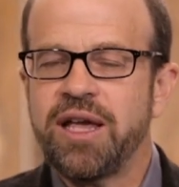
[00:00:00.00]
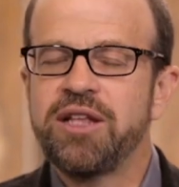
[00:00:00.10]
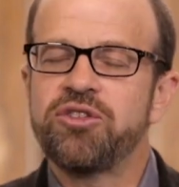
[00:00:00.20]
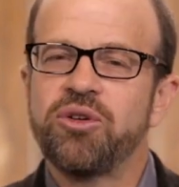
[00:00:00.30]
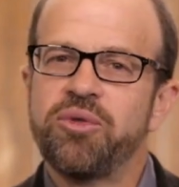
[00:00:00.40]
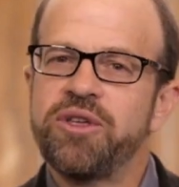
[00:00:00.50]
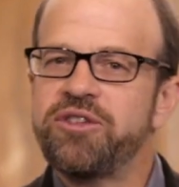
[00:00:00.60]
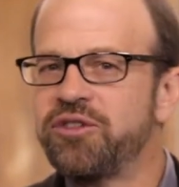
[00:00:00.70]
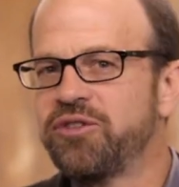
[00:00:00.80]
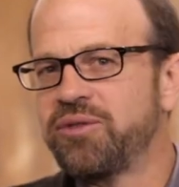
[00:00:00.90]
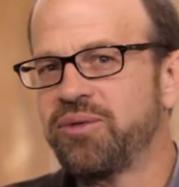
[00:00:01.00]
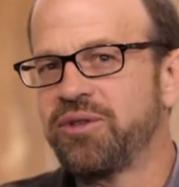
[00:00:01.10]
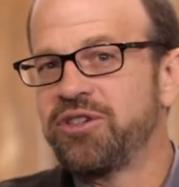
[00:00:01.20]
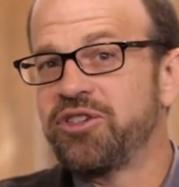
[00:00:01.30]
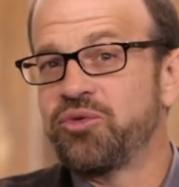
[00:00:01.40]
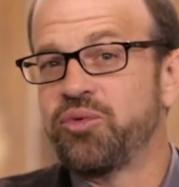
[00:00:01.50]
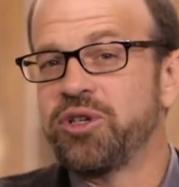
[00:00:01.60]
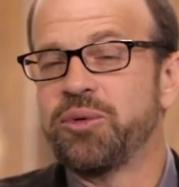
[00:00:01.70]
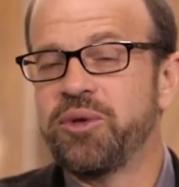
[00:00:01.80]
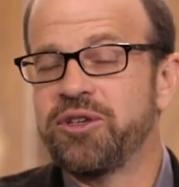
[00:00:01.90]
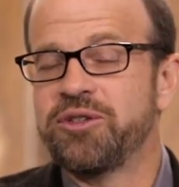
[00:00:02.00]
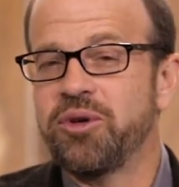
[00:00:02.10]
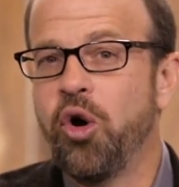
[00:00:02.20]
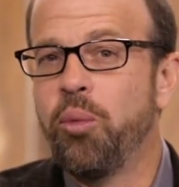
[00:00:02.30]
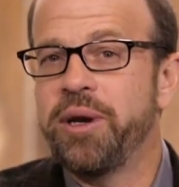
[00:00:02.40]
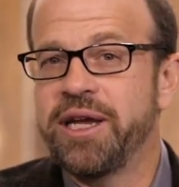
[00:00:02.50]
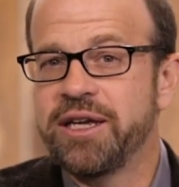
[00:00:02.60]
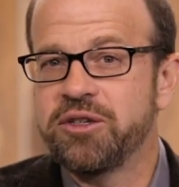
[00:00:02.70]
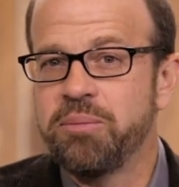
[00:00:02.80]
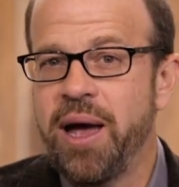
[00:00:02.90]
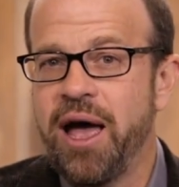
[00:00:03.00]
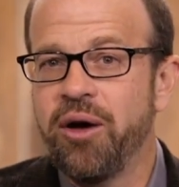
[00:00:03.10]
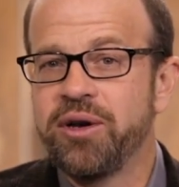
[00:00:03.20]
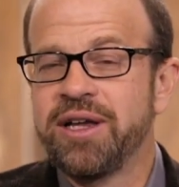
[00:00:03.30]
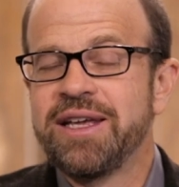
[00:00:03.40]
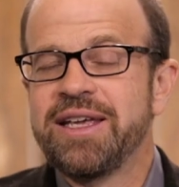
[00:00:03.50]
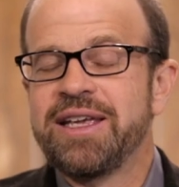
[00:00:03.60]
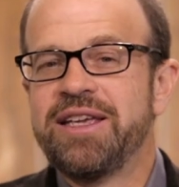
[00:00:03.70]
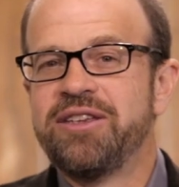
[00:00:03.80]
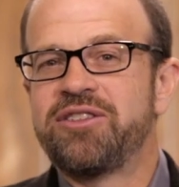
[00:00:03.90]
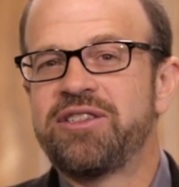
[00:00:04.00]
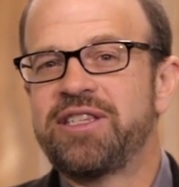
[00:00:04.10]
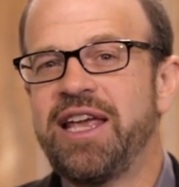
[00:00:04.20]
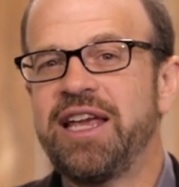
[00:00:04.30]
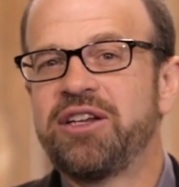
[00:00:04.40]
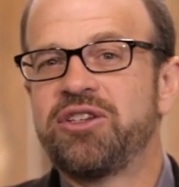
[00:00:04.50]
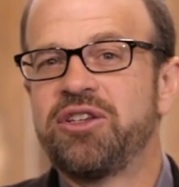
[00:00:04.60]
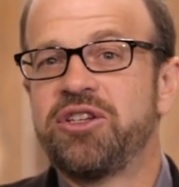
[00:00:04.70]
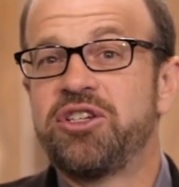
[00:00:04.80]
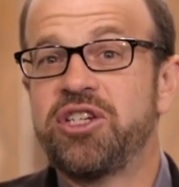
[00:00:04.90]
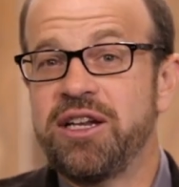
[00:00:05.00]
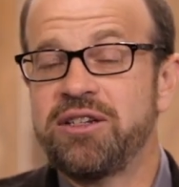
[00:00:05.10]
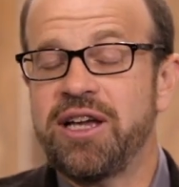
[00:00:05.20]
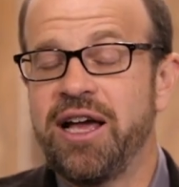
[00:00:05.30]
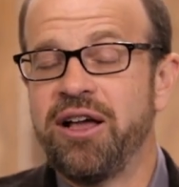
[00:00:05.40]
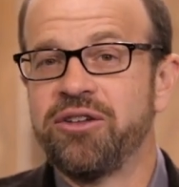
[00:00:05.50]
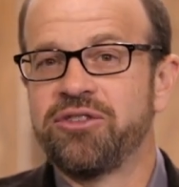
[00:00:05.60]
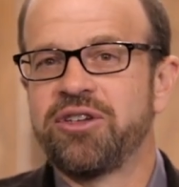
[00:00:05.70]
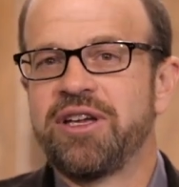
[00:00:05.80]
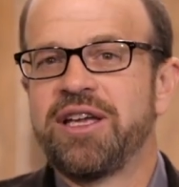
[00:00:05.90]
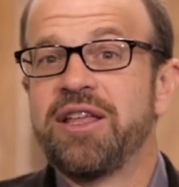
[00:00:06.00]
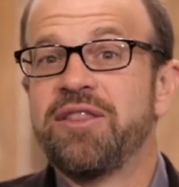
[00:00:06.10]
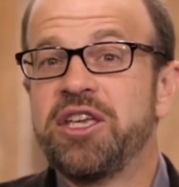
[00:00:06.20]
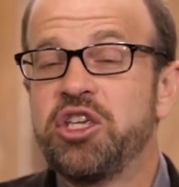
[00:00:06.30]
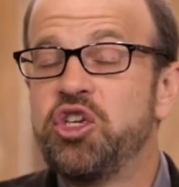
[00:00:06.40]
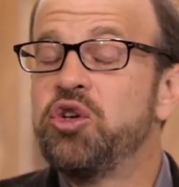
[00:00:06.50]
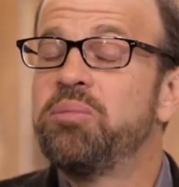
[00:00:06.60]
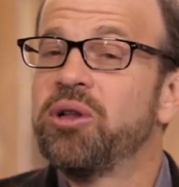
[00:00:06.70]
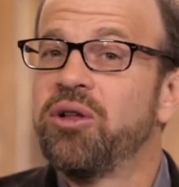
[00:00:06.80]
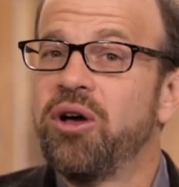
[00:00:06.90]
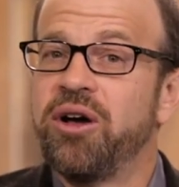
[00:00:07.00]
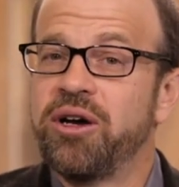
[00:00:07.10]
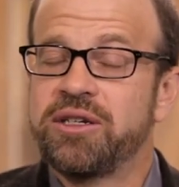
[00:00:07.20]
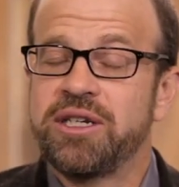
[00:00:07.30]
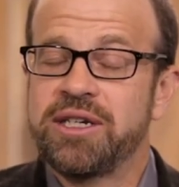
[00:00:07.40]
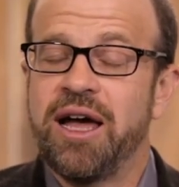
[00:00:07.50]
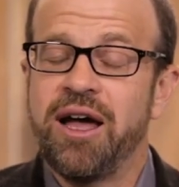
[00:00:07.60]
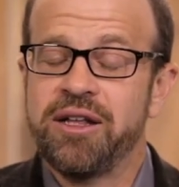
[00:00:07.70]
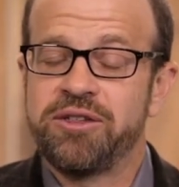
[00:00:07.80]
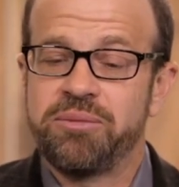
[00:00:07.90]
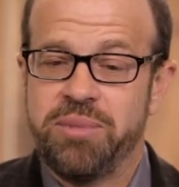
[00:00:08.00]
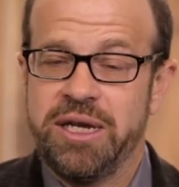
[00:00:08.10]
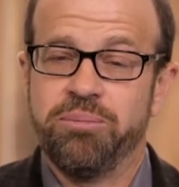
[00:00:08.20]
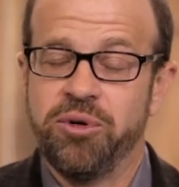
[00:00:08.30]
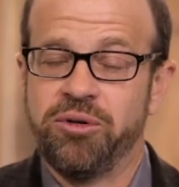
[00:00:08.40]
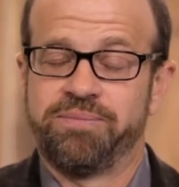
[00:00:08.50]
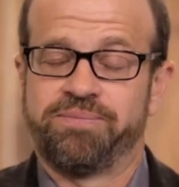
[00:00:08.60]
And so this is, this is really what this opening is about, is saying to the Gentiles that you belong to God's people.